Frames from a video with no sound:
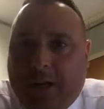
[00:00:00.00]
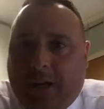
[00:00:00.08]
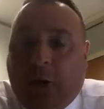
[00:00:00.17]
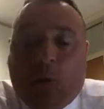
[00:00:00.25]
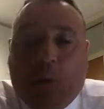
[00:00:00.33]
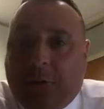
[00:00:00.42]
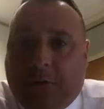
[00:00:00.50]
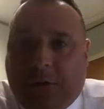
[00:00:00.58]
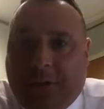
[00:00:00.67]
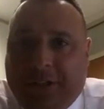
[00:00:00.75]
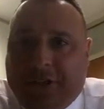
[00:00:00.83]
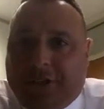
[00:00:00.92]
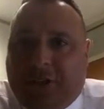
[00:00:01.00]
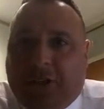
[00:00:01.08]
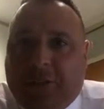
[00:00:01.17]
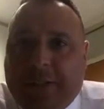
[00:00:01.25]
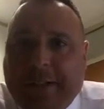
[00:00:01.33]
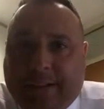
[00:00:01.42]
we really didn't talk
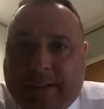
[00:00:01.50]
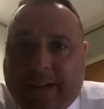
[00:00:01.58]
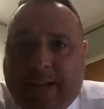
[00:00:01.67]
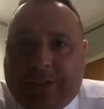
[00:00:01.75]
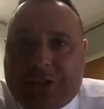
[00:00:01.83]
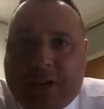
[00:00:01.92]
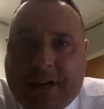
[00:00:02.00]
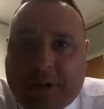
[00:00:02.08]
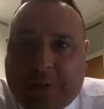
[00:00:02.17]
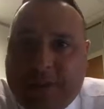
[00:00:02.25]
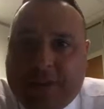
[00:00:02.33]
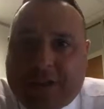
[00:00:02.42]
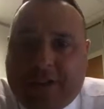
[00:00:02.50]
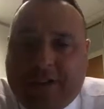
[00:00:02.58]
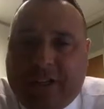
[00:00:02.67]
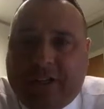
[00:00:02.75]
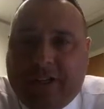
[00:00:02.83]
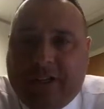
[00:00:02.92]
about the contract piece of it.